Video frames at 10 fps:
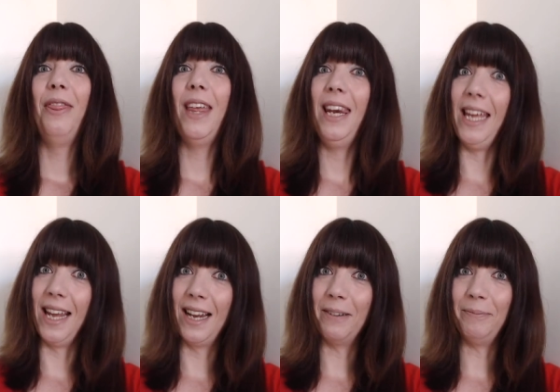the
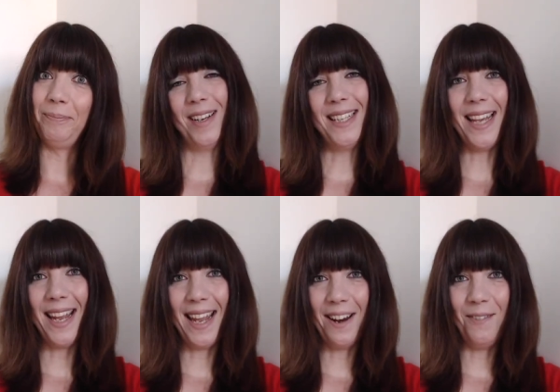link. And
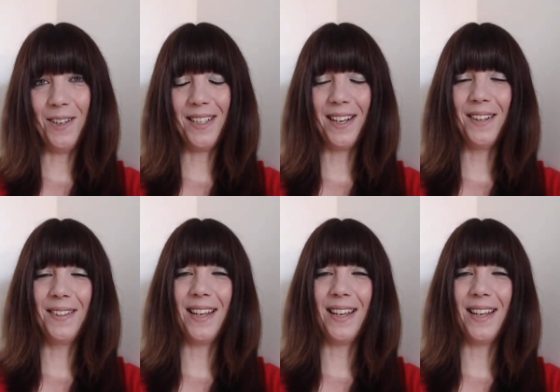take care of yourselves